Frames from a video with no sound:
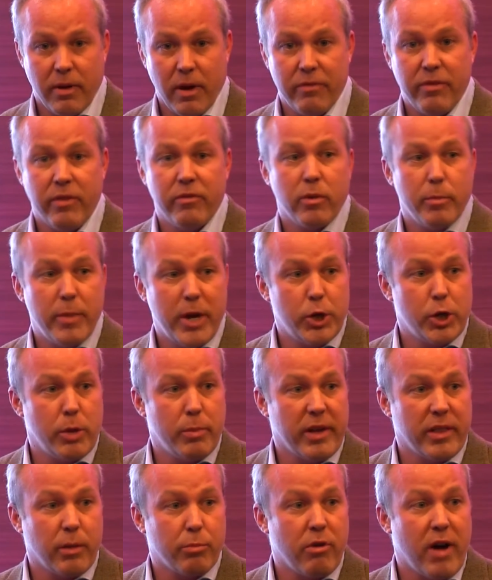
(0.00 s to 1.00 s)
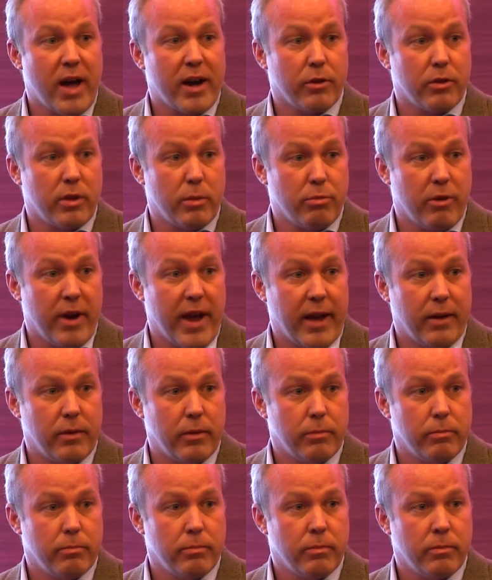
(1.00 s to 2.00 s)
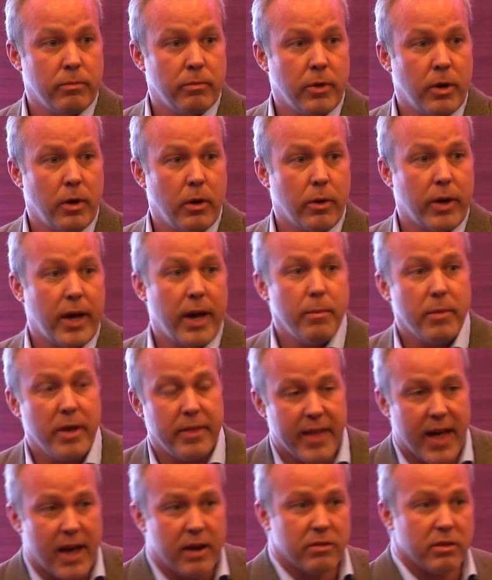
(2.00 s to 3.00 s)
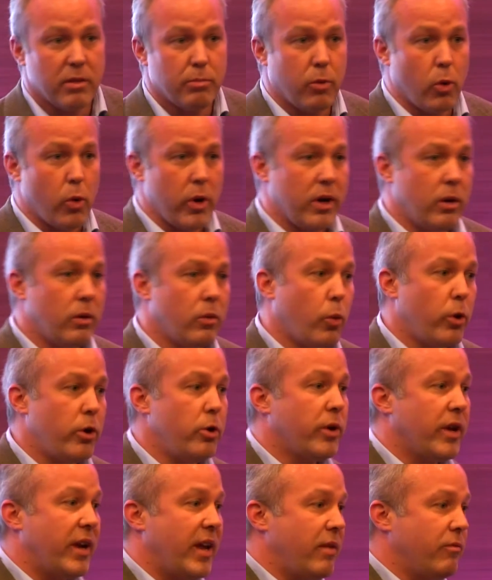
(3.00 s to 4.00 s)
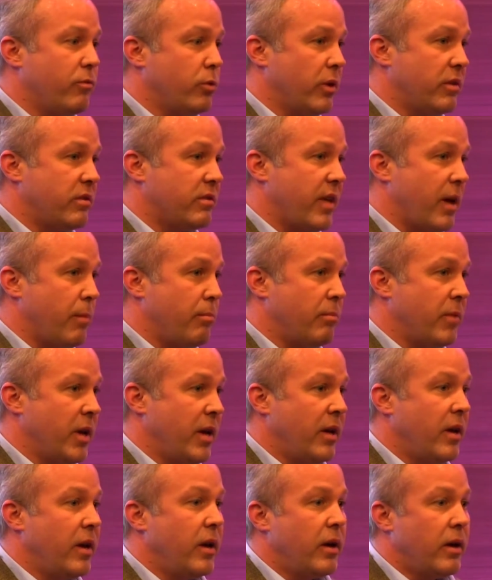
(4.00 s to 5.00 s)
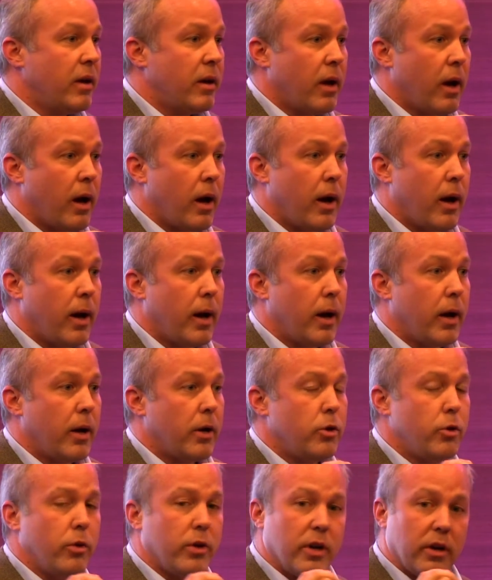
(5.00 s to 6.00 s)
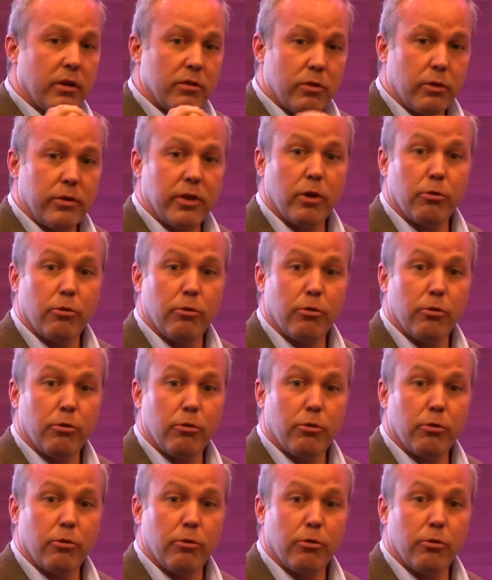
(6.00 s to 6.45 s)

of information about the product, the brand. Okay? And that is the point where you can influence them. You can exert the